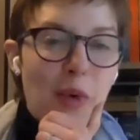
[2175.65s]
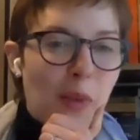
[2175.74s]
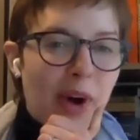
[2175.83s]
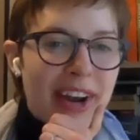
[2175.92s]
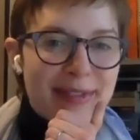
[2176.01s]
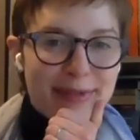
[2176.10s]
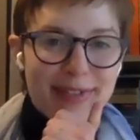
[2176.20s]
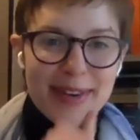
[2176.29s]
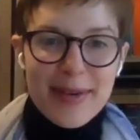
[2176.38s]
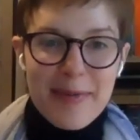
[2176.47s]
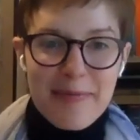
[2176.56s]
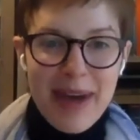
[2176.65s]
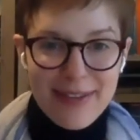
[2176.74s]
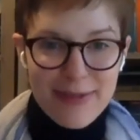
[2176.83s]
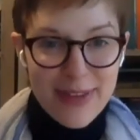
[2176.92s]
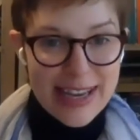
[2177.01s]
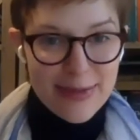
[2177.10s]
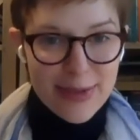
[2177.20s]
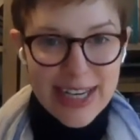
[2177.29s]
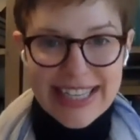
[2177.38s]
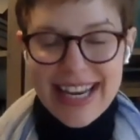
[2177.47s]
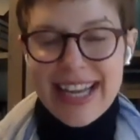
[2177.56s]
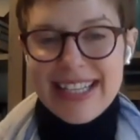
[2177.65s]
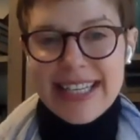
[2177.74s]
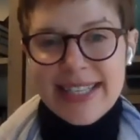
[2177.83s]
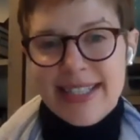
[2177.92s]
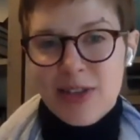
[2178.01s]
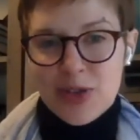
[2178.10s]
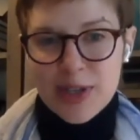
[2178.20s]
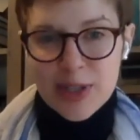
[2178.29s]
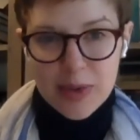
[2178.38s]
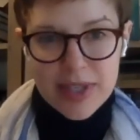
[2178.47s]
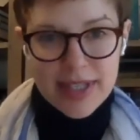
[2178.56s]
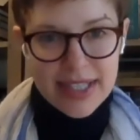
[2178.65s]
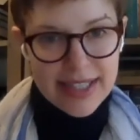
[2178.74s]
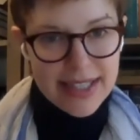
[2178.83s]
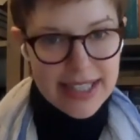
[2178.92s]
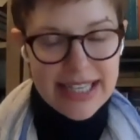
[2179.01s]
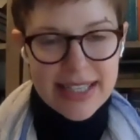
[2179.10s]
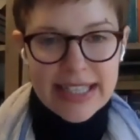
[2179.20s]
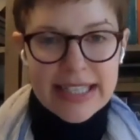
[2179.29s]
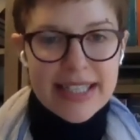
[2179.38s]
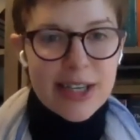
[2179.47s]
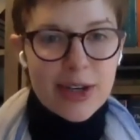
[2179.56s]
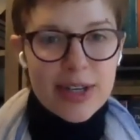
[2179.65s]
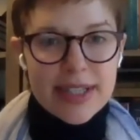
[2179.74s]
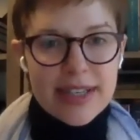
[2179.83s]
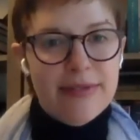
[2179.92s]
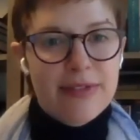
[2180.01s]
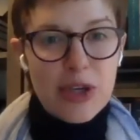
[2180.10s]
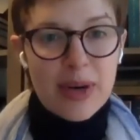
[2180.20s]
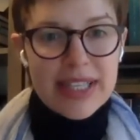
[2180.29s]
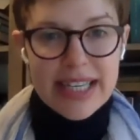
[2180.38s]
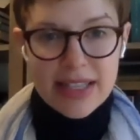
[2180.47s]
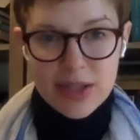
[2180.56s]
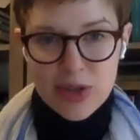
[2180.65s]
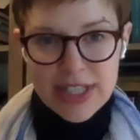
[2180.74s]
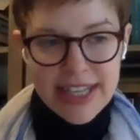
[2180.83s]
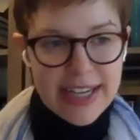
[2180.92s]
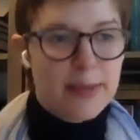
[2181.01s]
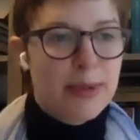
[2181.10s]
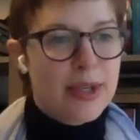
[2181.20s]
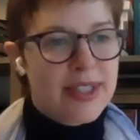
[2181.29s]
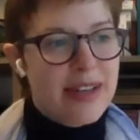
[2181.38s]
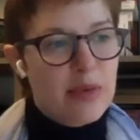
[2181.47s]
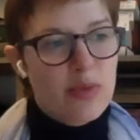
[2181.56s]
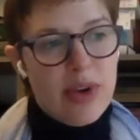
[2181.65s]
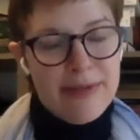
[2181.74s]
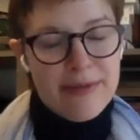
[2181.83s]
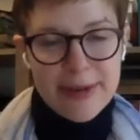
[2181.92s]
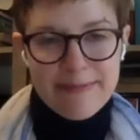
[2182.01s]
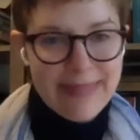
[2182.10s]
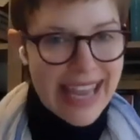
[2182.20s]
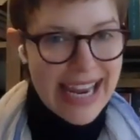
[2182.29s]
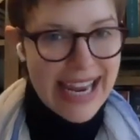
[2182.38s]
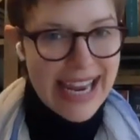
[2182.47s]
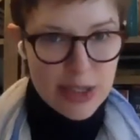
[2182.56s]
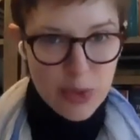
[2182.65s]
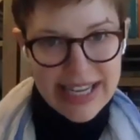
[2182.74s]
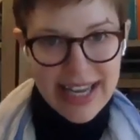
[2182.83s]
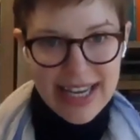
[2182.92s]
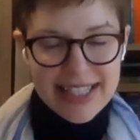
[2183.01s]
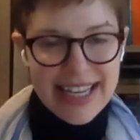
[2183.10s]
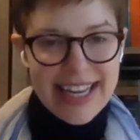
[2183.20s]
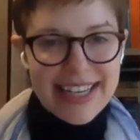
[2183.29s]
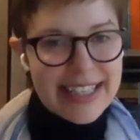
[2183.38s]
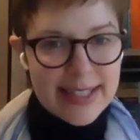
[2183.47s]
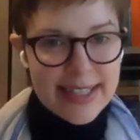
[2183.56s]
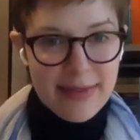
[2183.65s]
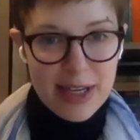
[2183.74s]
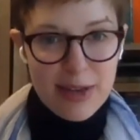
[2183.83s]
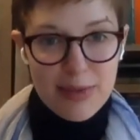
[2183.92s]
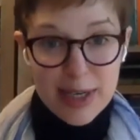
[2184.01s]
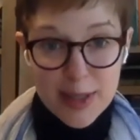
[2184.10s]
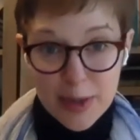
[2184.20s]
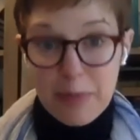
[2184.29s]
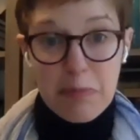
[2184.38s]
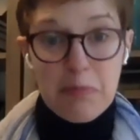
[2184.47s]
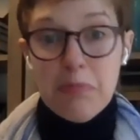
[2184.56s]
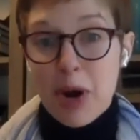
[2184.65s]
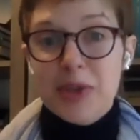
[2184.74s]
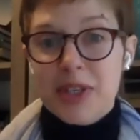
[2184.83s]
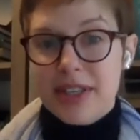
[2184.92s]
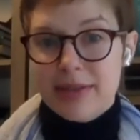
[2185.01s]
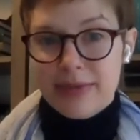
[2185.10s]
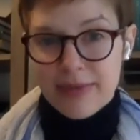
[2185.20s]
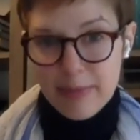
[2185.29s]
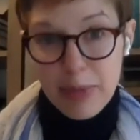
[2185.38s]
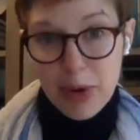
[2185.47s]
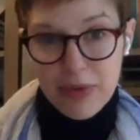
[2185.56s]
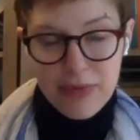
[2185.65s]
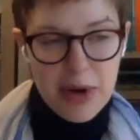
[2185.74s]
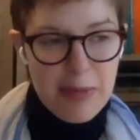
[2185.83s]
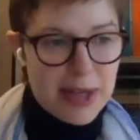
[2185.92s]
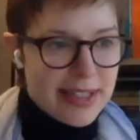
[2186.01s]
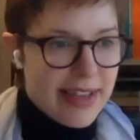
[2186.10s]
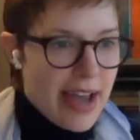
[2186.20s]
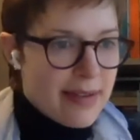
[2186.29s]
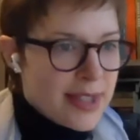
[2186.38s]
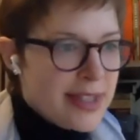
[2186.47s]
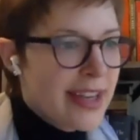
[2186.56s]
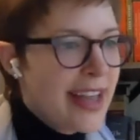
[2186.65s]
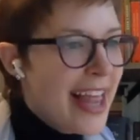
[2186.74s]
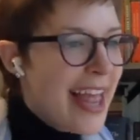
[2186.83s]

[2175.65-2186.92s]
One of my favorite 19th century sources is a series of US history textbooks that run from 1828 to 1873, so most of both Fremont's lives.